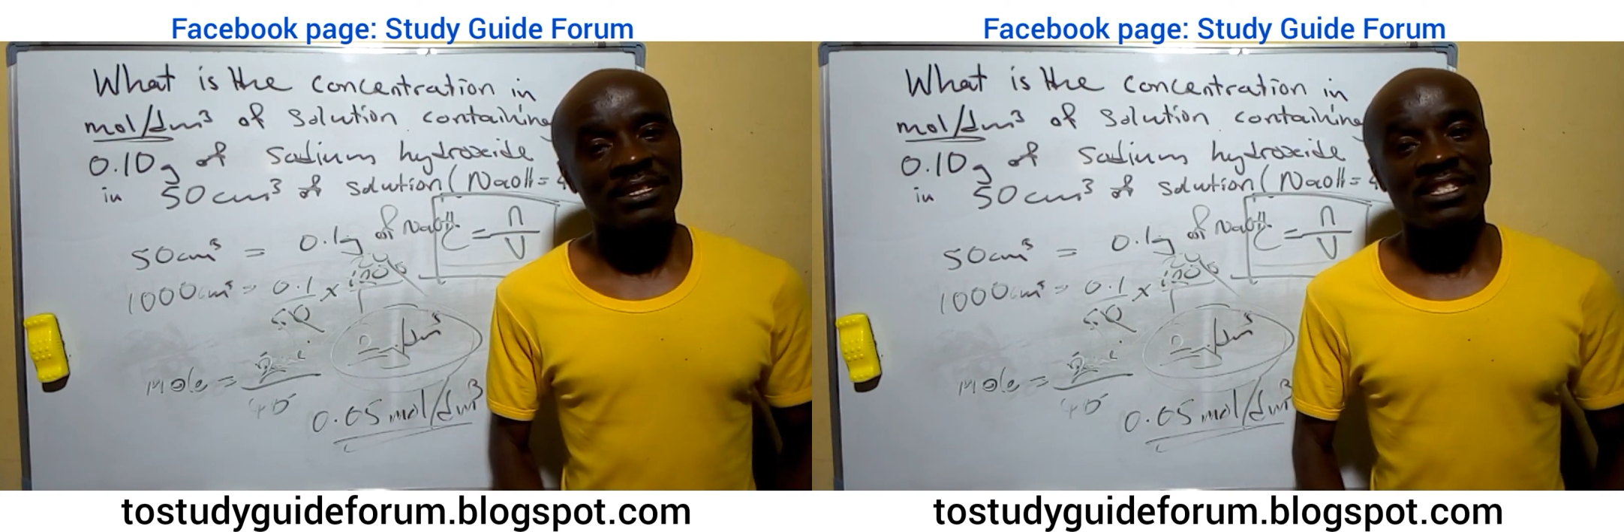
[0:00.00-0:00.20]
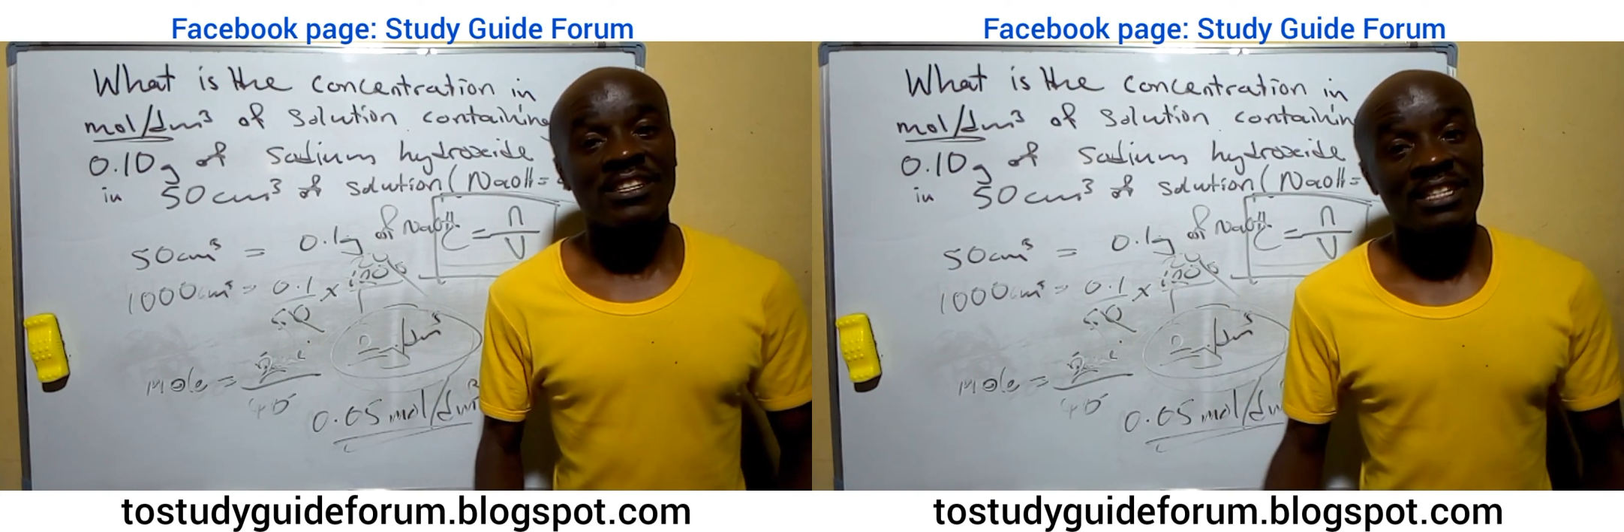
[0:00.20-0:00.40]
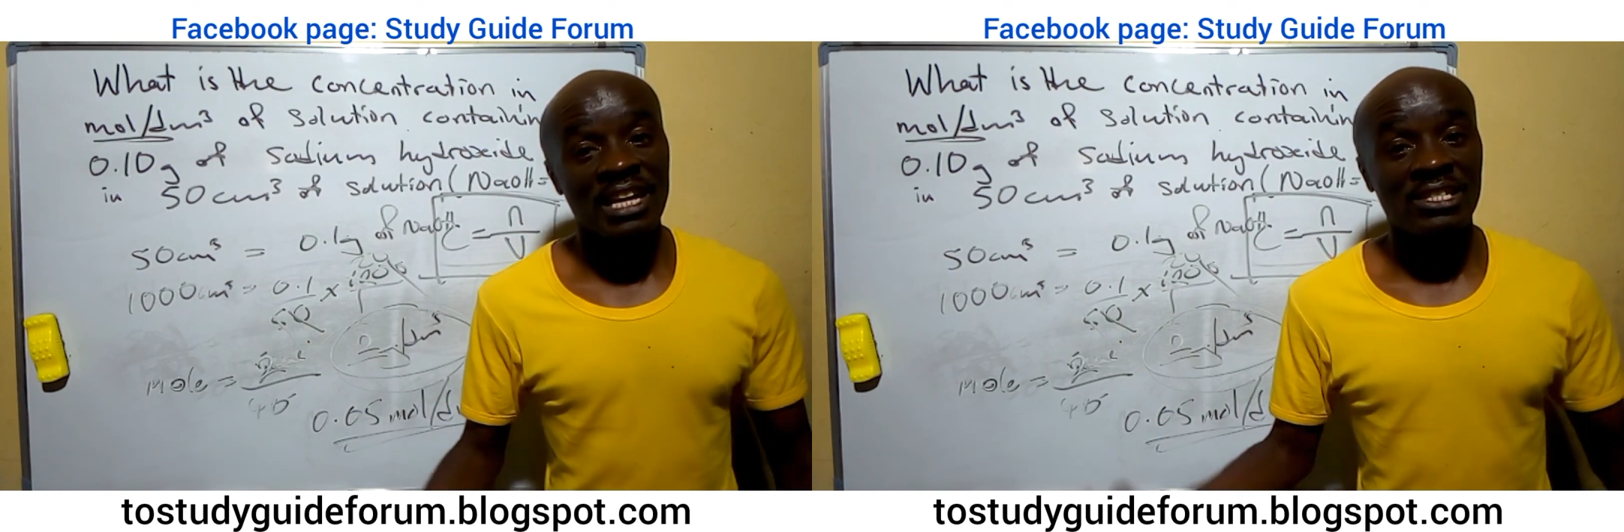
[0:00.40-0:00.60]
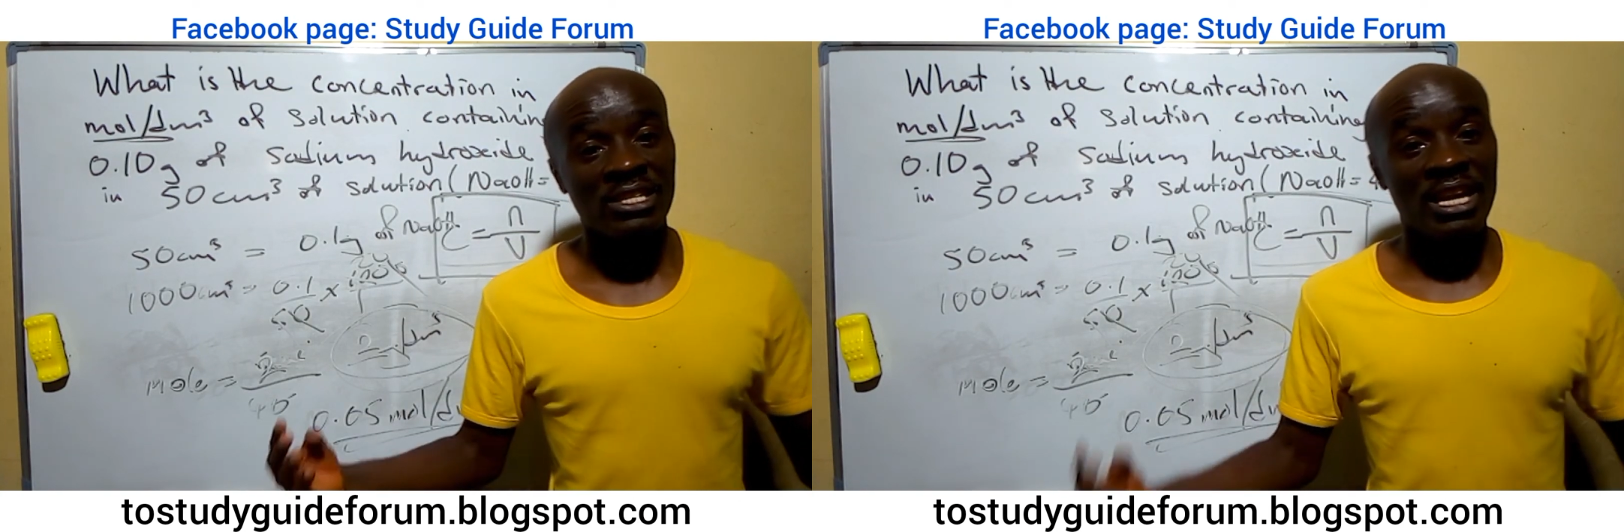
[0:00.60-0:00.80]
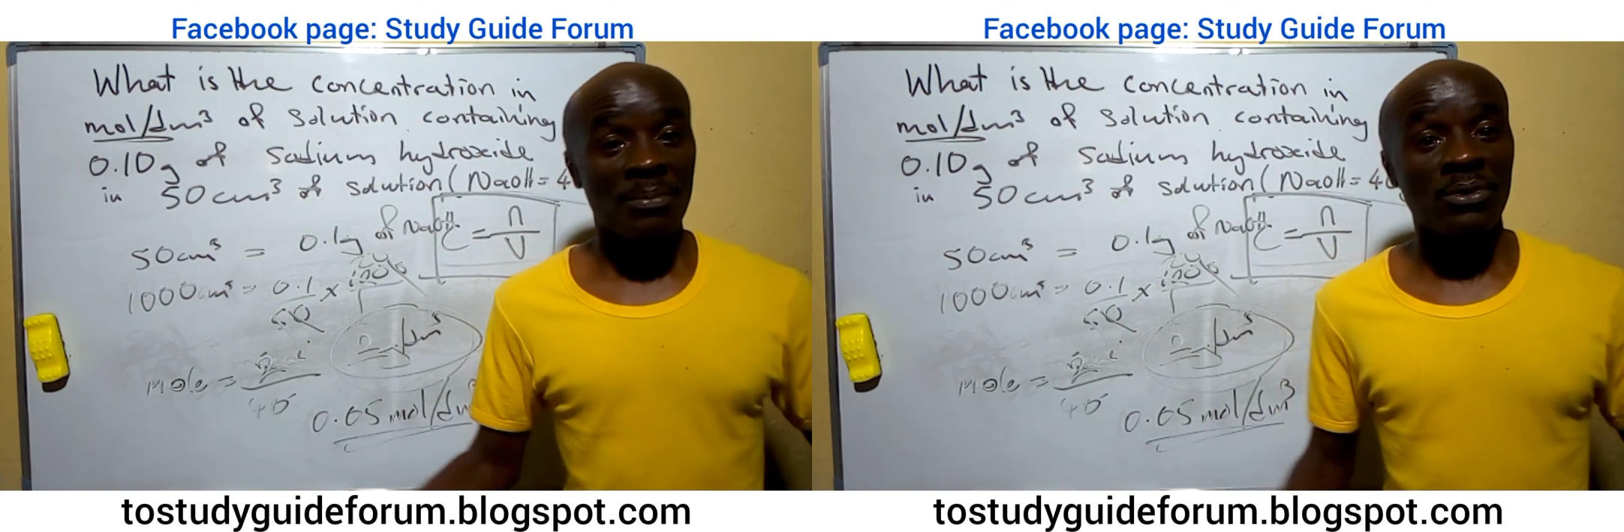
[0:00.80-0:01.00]
the sense that it
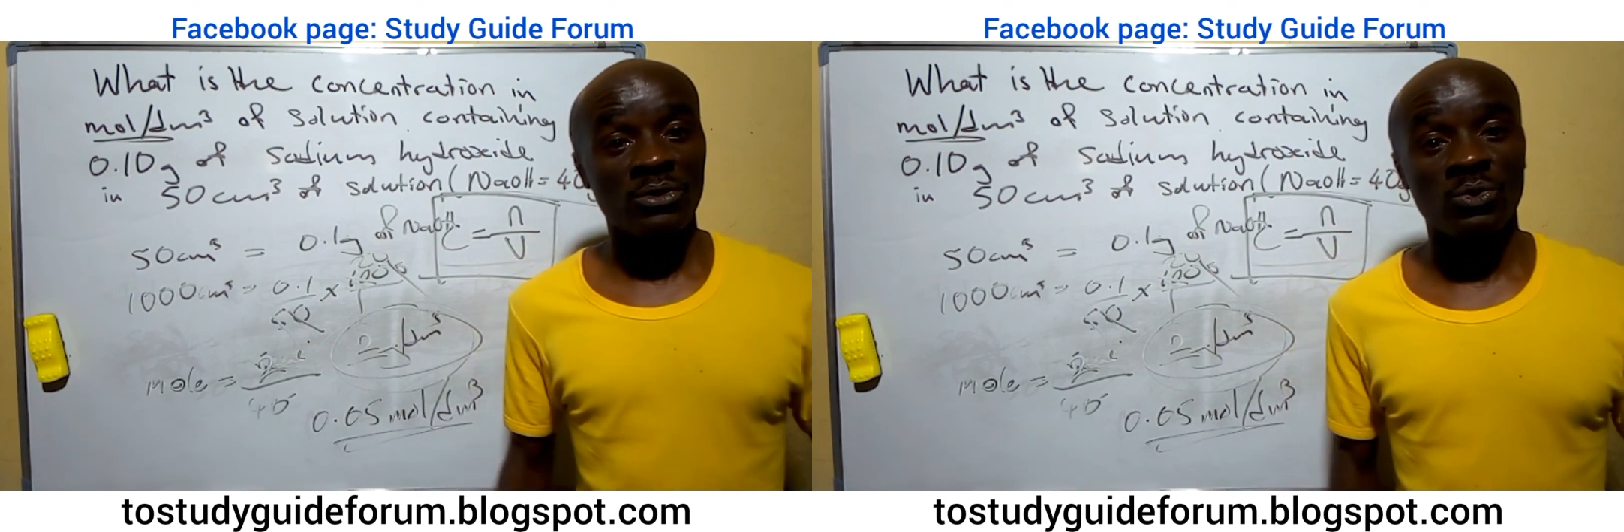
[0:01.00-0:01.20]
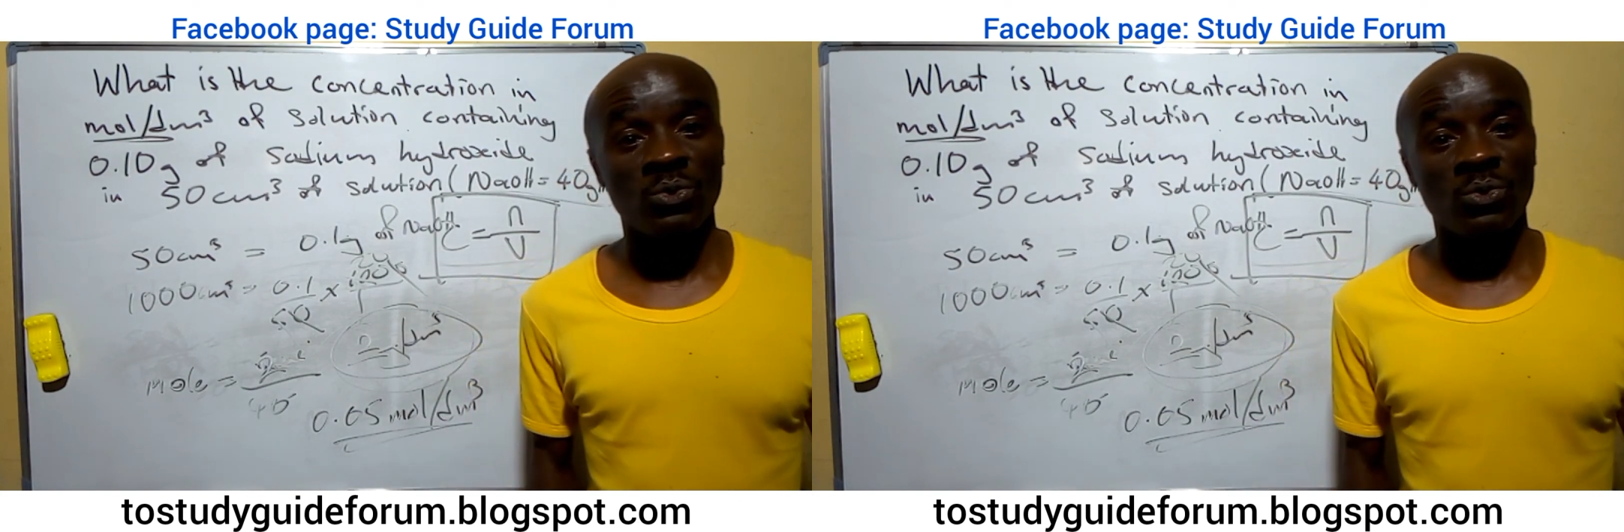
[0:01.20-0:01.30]
helps us to